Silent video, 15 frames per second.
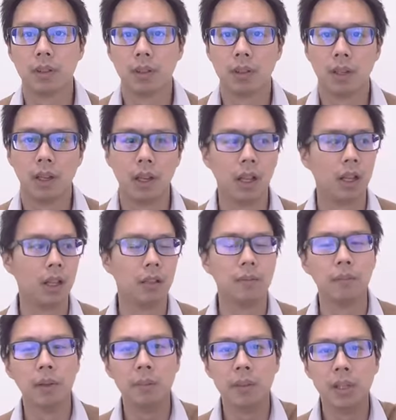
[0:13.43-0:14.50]

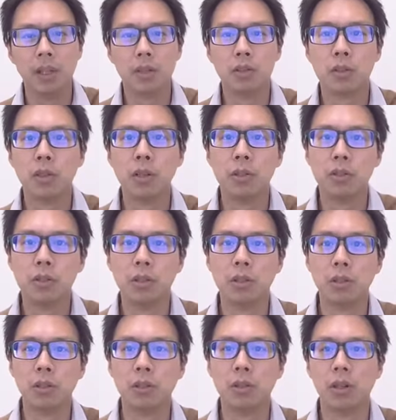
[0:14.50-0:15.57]
me introduce
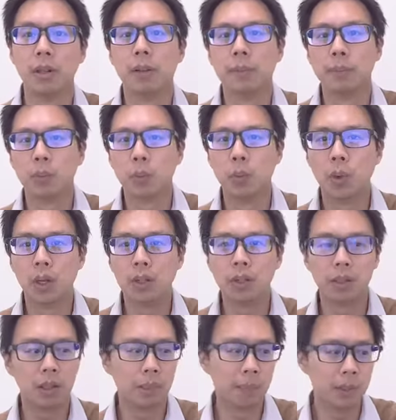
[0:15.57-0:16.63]
you what
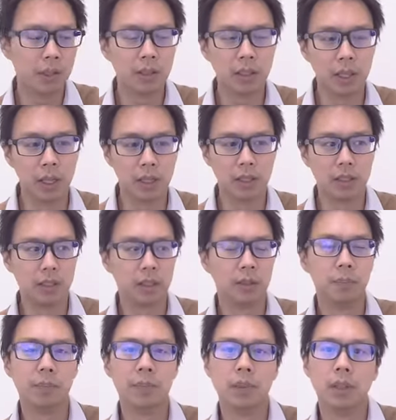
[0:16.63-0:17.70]
cupping does.
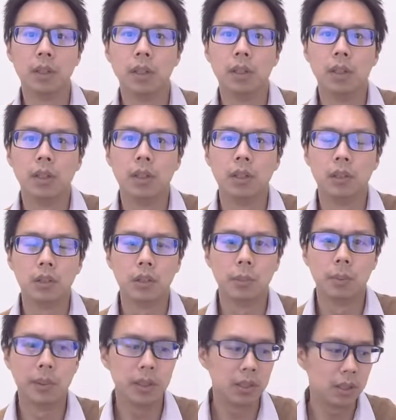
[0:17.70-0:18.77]
So
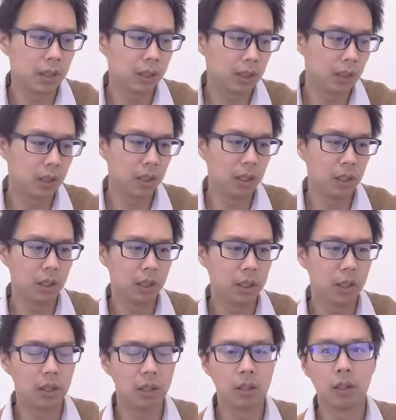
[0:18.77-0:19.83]
basically,
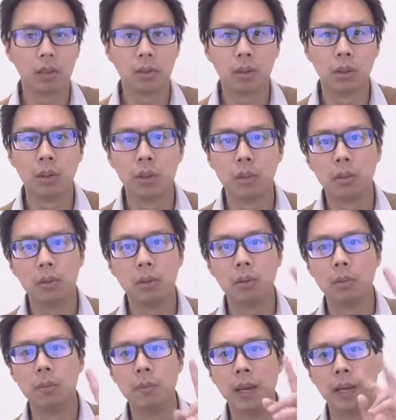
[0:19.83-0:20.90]
there are two
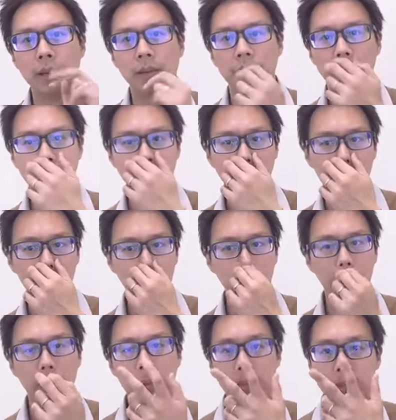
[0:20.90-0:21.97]
main
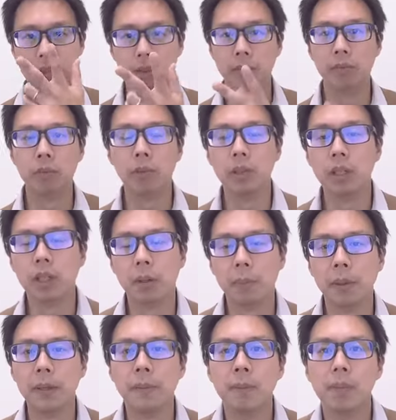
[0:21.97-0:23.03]
purposes of doing
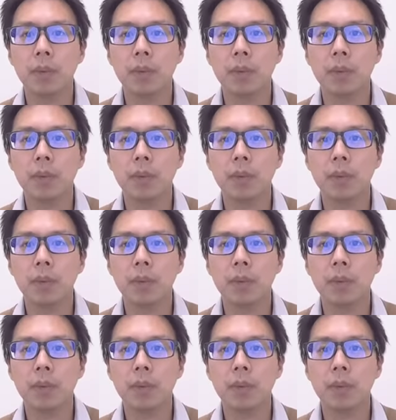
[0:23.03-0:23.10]
cupping.